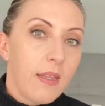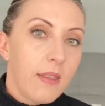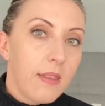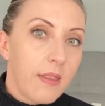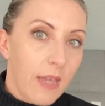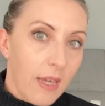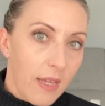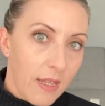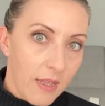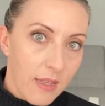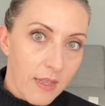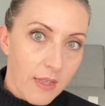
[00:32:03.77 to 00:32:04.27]

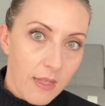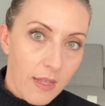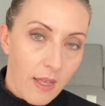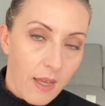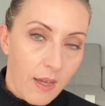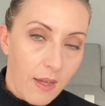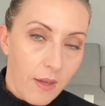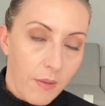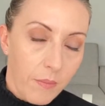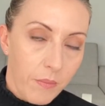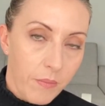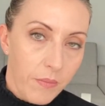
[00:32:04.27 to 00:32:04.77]
Then
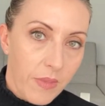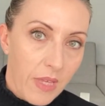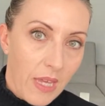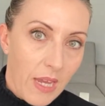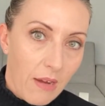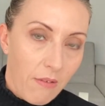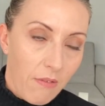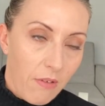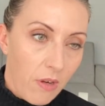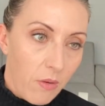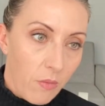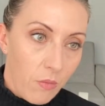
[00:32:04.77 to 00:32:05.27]
the
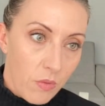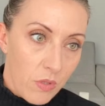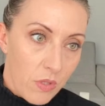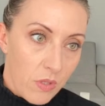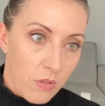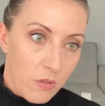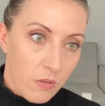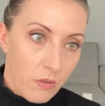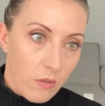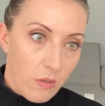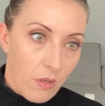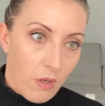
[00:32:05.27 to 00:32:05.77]
area
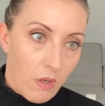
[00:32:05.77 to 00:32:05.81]
was